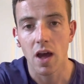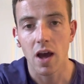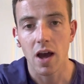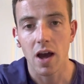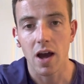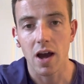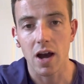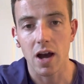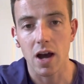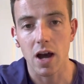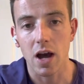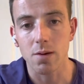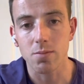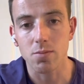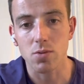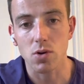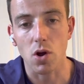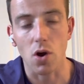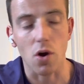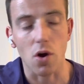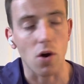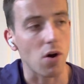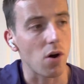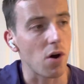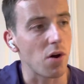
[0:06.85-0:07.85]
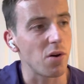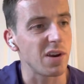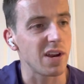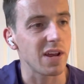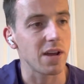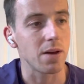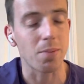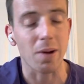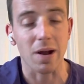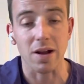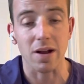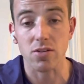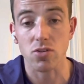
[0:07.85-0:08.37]
got only
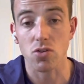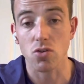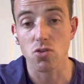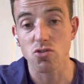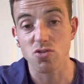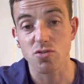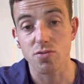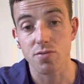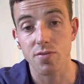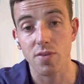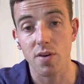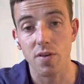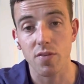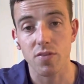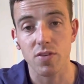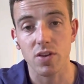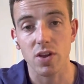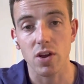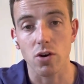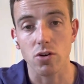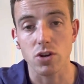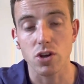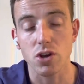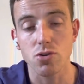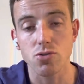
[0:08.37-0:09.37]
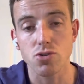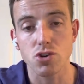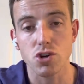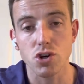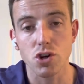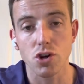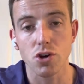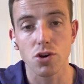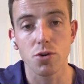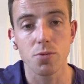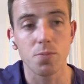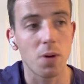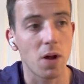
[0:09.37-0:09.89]
about 250 on
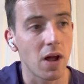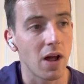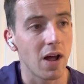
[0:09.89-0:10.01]
YouTube,